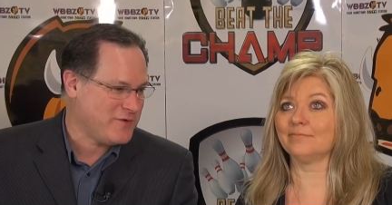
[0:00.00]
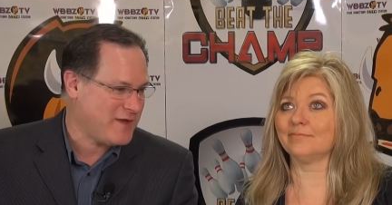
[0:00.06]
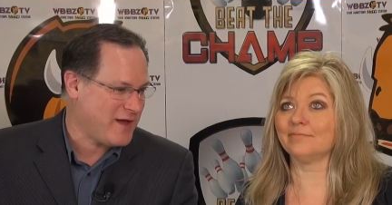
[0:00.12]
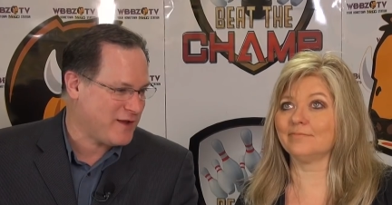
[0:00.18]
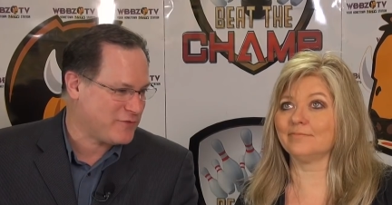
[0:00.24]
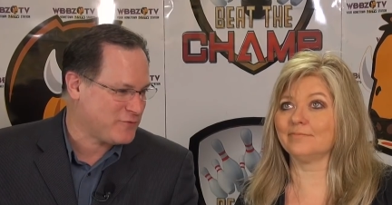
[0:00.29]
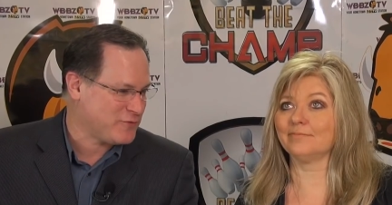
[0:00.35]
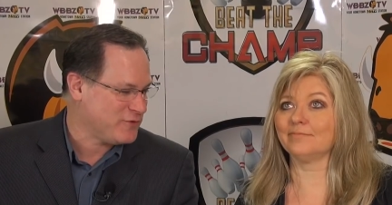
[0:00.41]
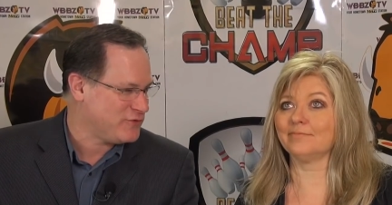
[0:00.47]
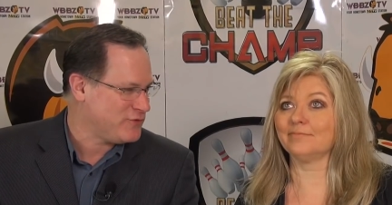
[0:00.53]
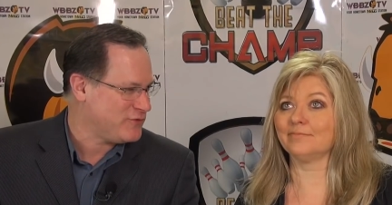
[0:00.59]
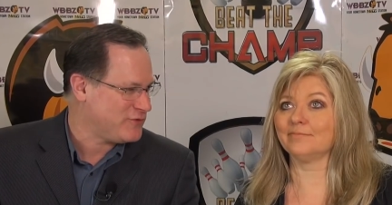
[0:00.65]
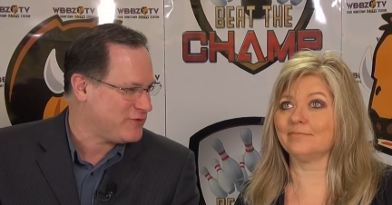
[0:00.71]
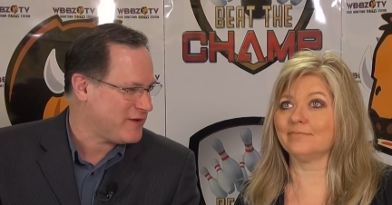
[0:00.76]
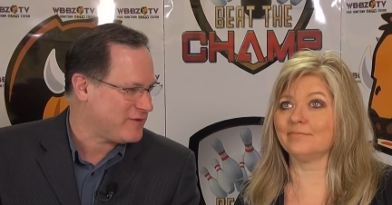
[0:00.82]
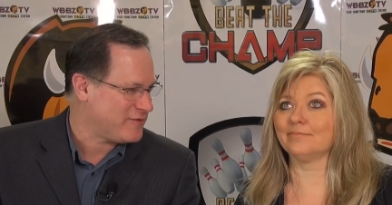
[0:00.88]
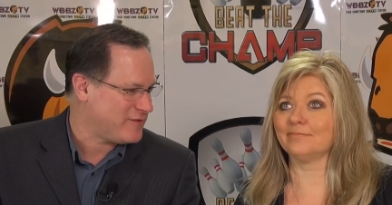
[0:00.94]
Speaker 1: know you got to throw
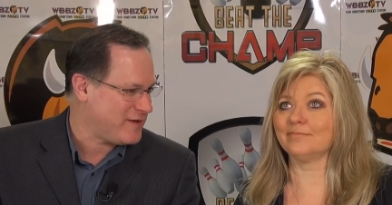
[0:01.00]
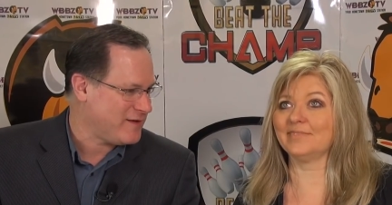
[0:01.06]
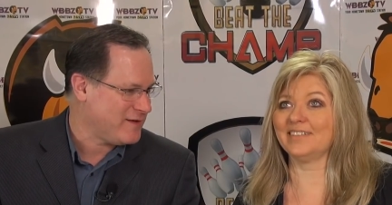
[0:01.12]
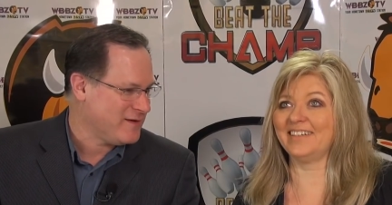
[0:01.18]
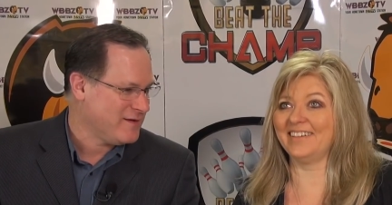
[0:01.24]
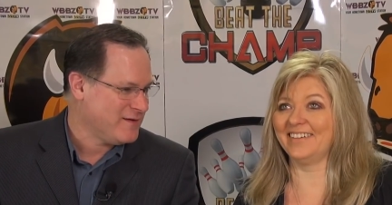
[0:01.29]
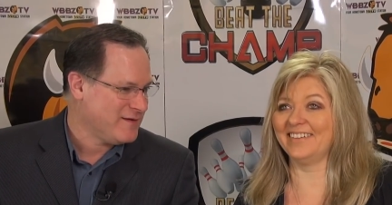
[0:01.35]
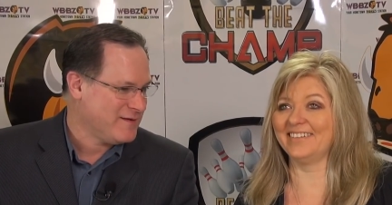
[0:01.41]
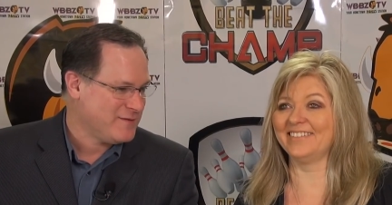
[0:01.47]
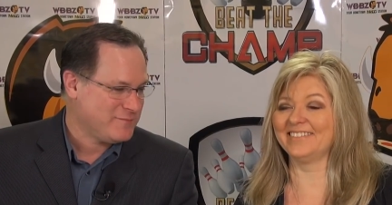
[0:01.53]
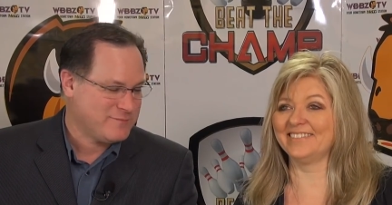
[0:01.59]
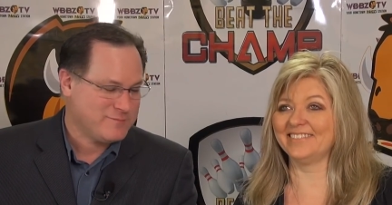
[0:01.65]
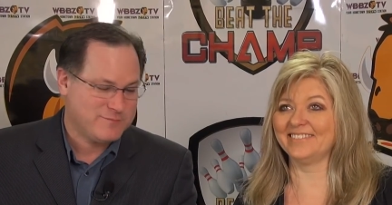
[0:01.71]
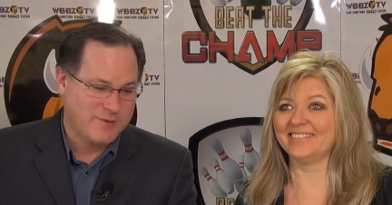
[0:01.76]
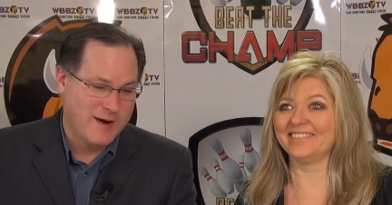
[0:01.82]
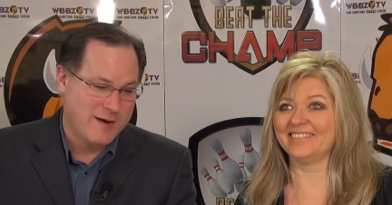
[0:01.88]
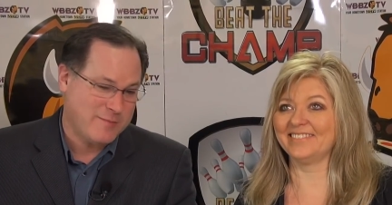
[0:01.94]
260. Yeah.
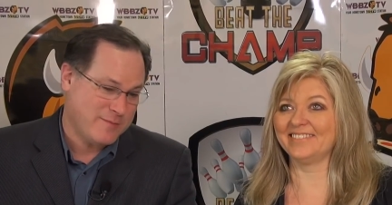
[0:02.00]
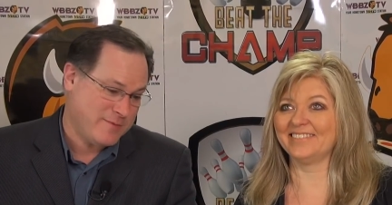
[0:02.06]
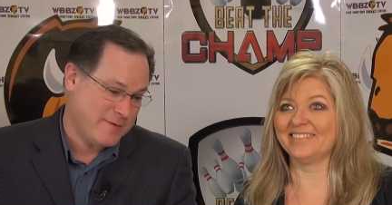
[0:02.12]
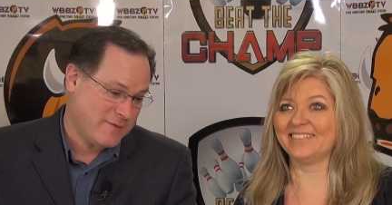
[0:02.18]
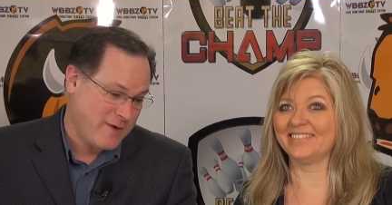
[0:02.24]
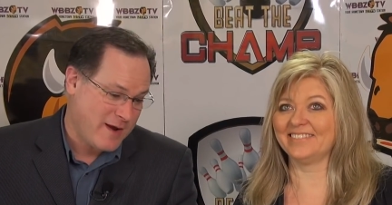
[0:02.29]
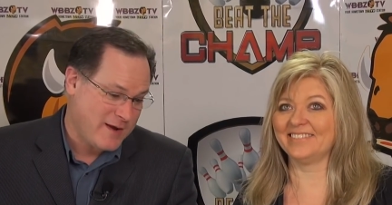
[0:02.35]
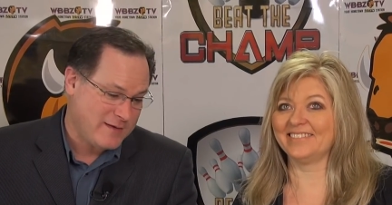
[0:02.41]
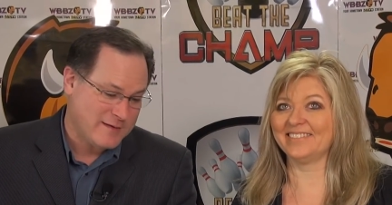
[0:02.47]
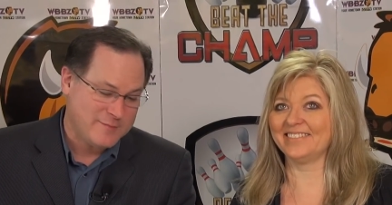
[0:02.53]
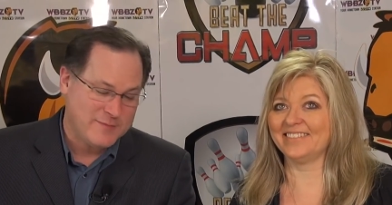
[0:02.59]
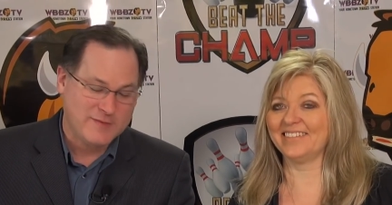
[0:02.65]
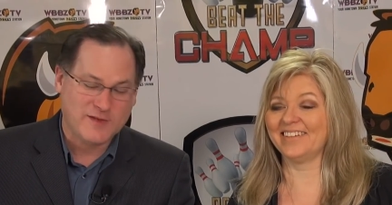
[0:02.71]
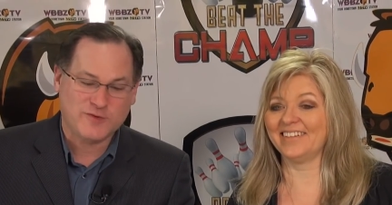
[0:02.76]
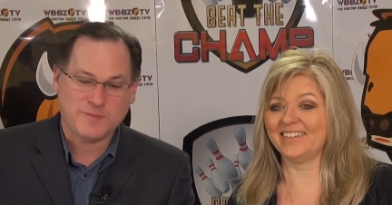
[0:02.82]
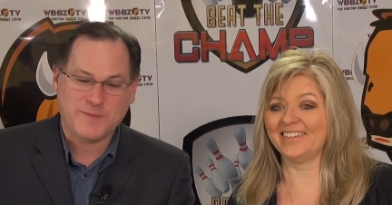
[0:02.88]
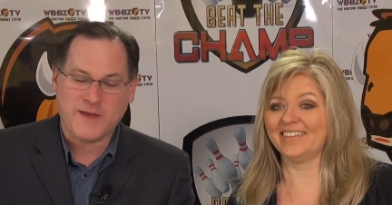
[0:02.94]
Probably, right? I
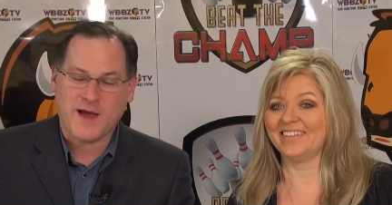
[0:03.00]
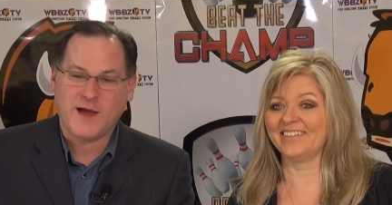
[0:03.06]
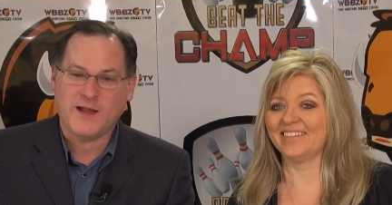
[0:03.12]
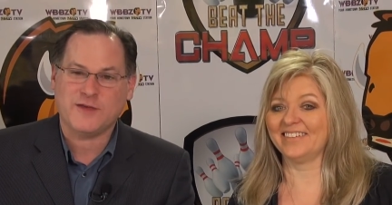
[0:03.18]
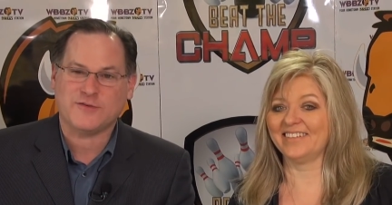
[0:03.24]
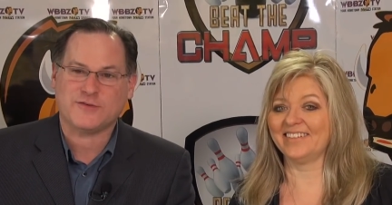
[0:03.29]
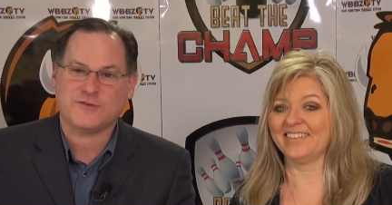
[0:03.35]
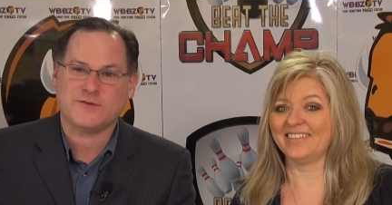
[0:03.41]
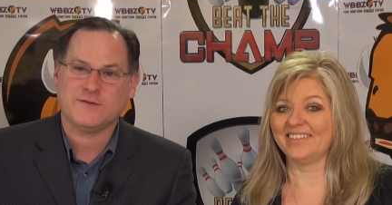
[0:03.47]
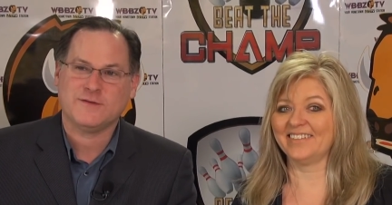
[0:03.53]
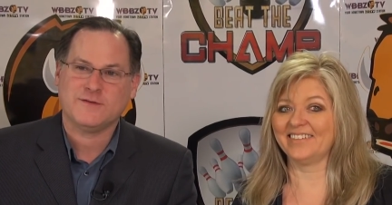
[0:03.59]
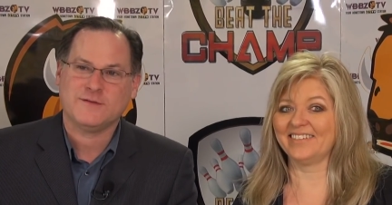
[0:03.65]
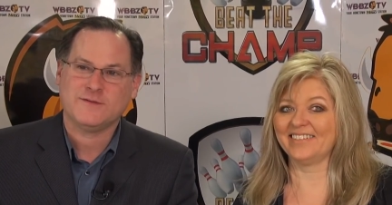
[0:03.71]
mean, let's be honest.